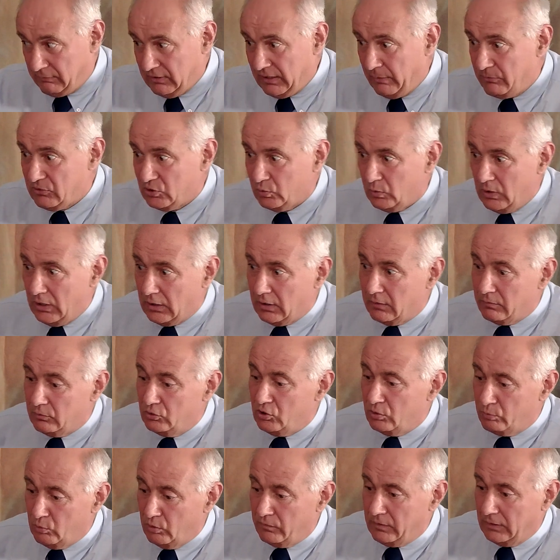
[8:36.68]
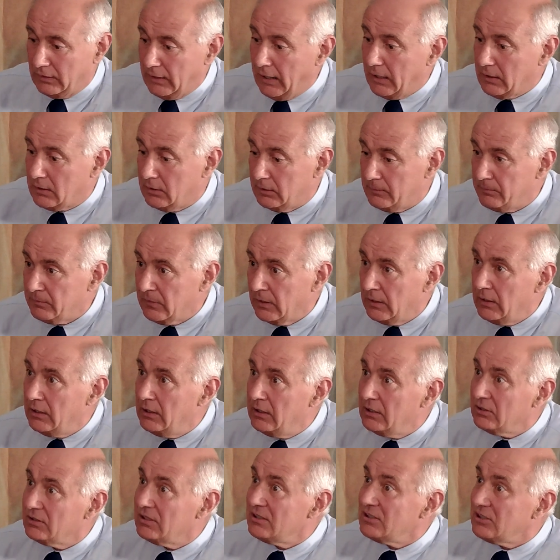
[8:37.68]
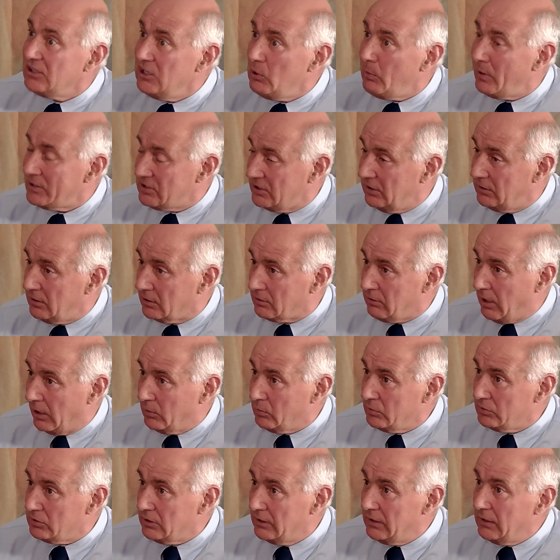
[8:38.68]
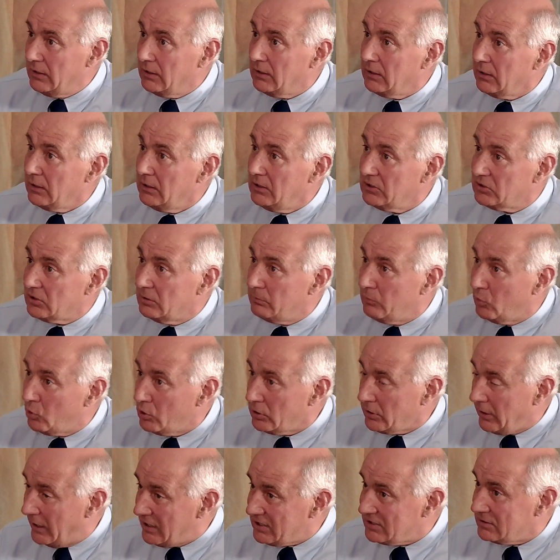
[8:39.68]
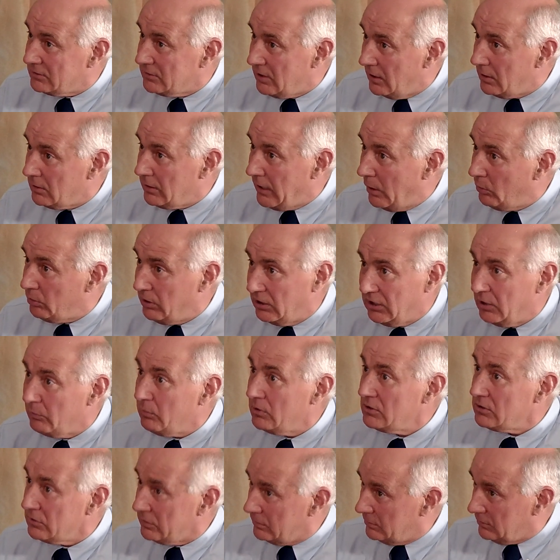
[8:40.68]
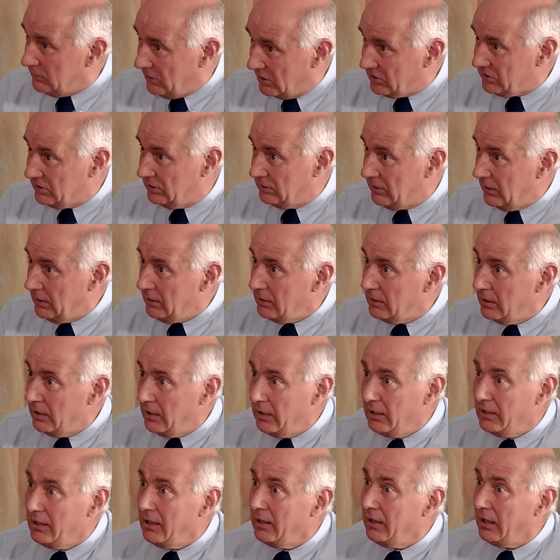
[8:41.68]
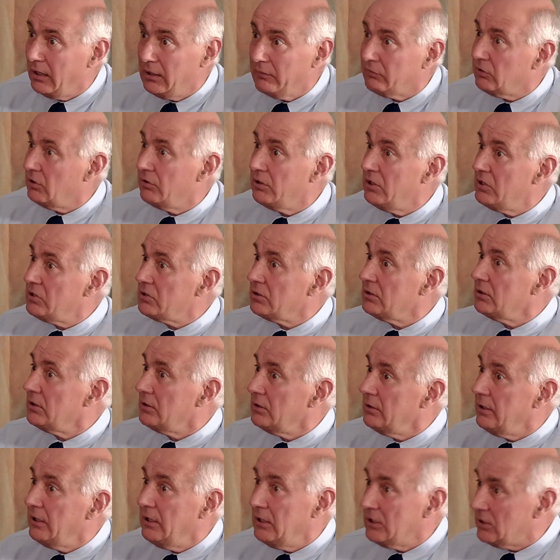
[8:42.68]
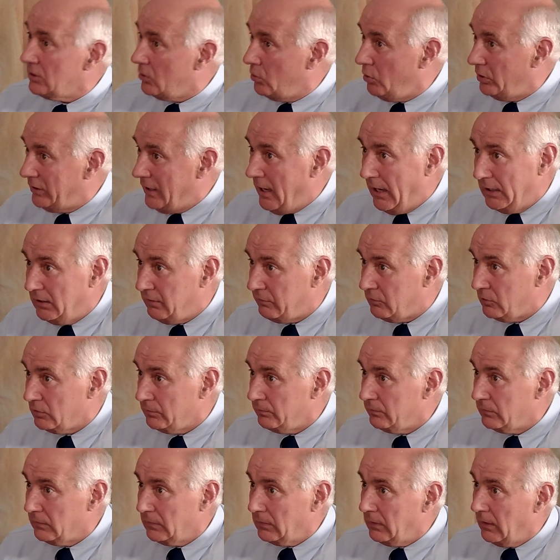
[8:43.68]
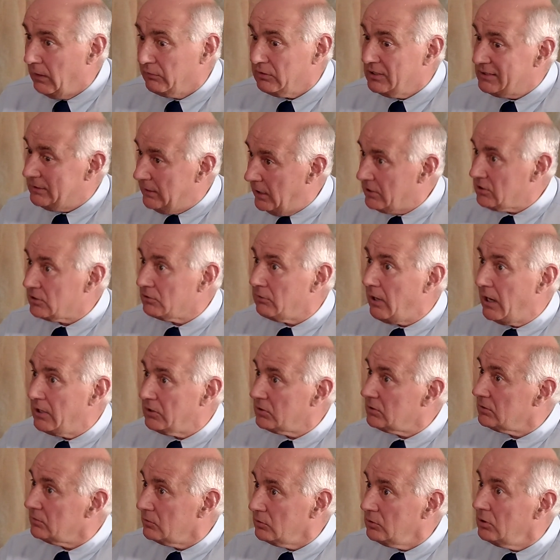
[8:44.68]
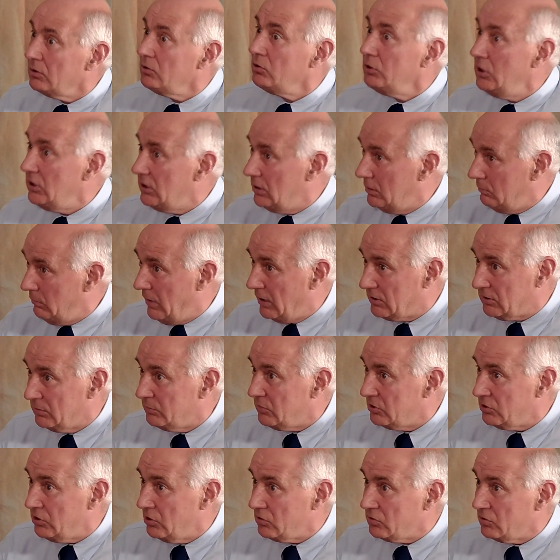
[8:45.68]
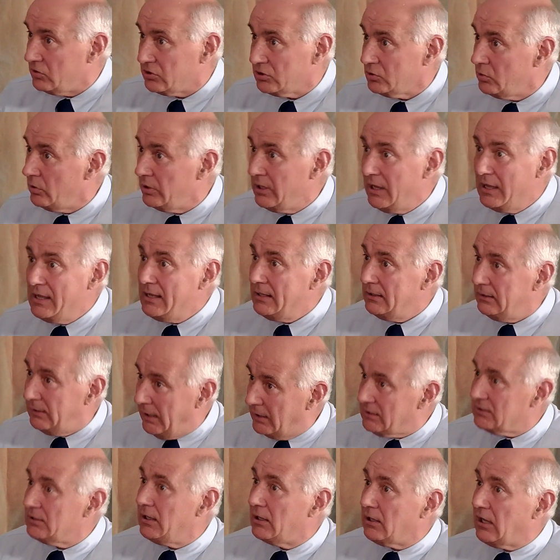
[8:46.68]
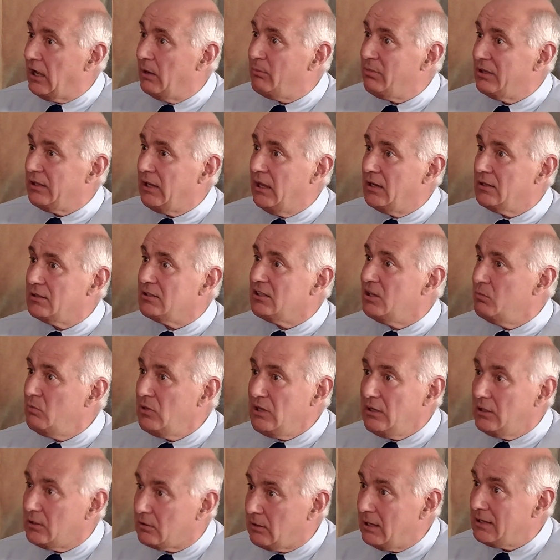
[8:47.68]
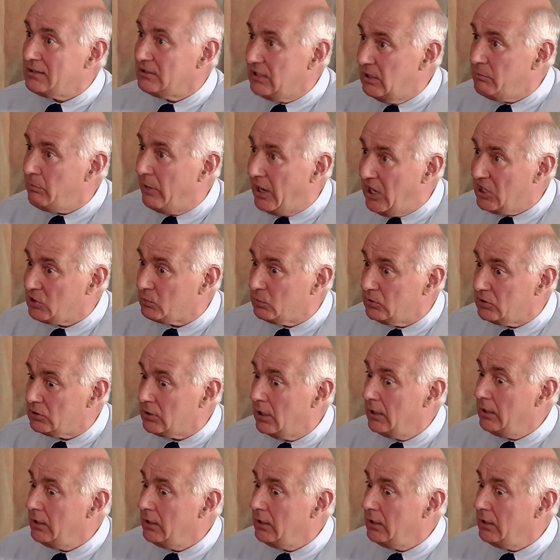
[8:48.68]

times a week when you're moving cattle, to see what's on the ground. Is there more grass there now than there was yesterday? And if there is, it's going ahead of you. If there's less grass, you need to make some decisions. So let's not complicate it. To me, grassland management,